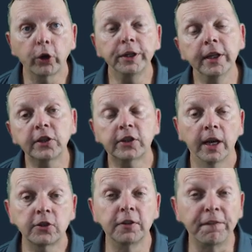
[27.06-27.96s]
we're going to
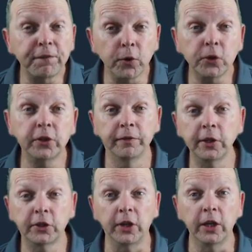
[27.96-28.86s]
discuss the first
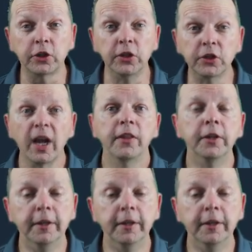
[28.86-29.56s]
civilizations,